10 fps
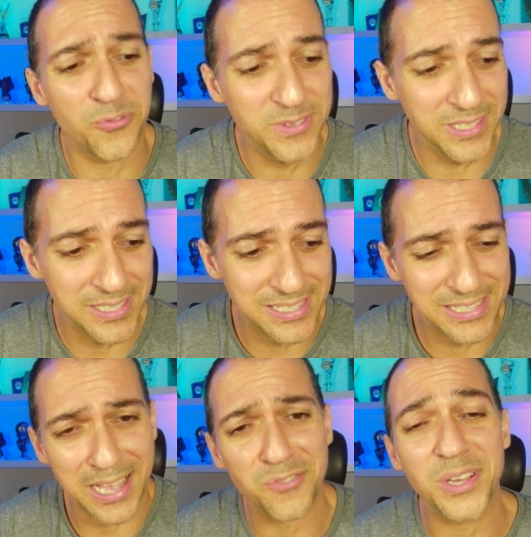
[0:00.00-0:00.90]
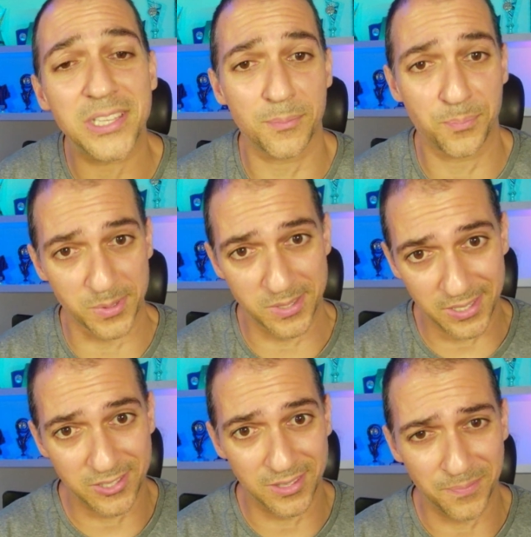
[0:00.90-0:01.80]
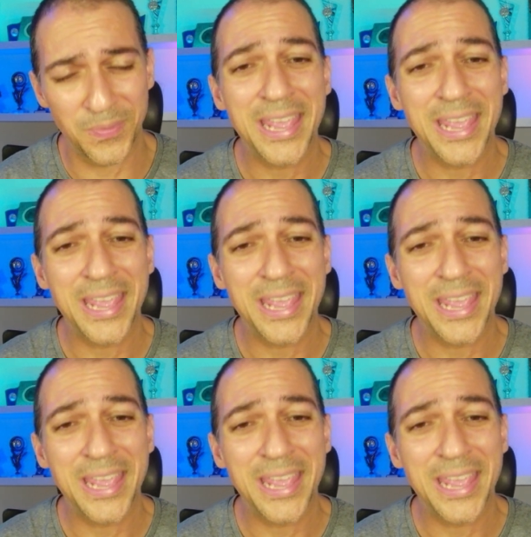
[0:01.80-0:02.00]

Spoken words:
this Saavedra position